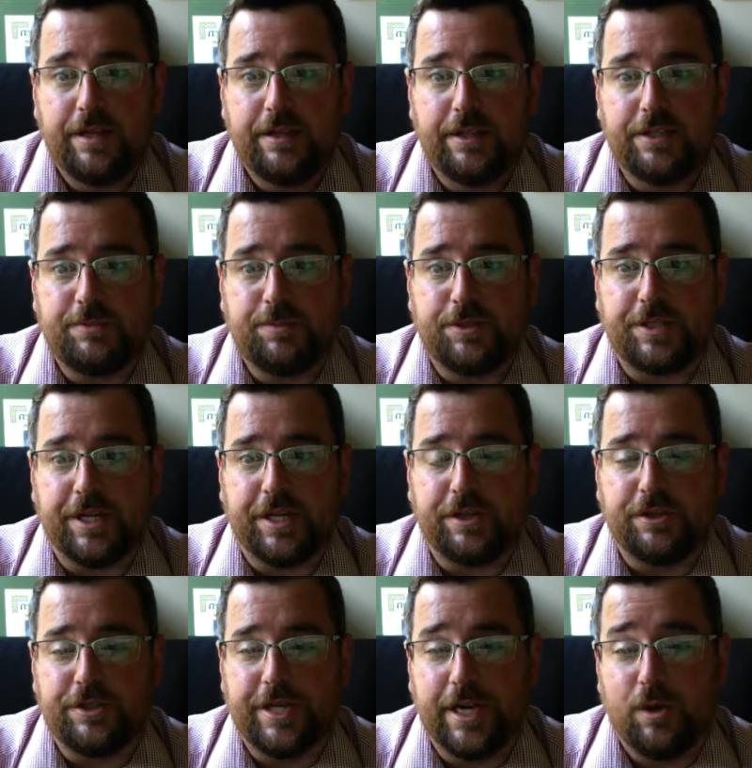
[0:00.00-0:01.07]
this
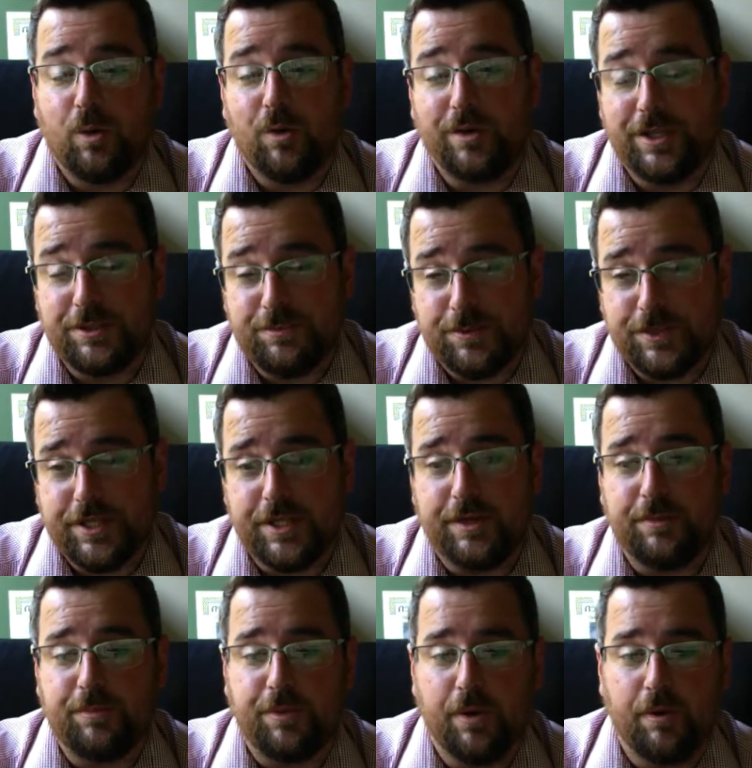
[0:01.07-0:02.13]
particular channel or this particular
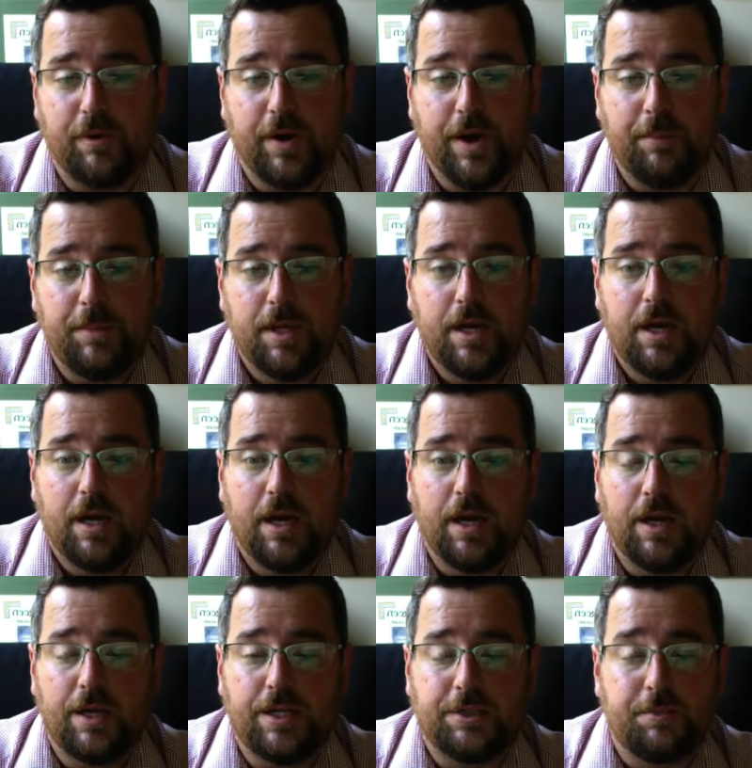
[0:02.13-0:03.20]
program
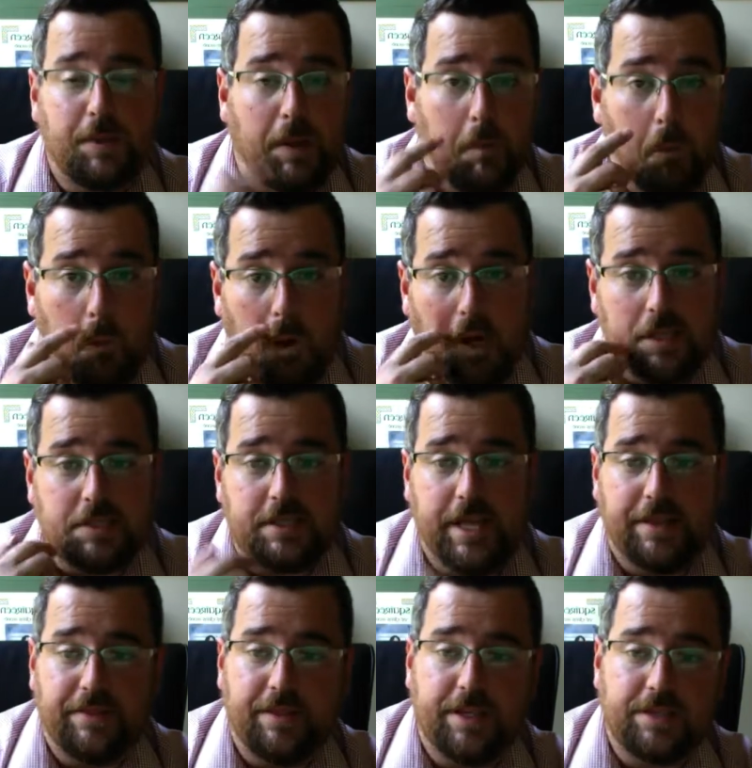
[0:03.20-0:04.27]
is being watched
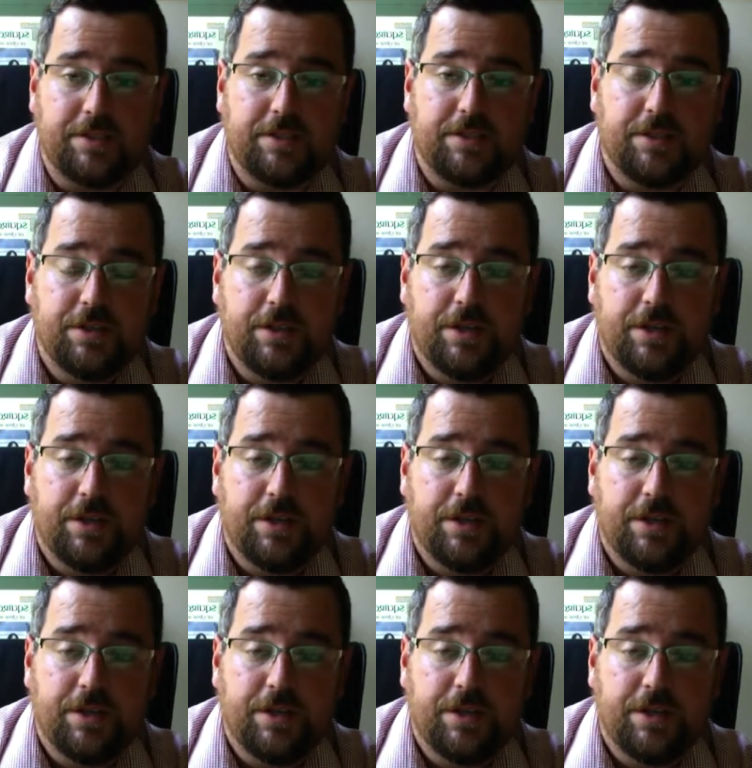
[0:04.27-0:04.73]
at this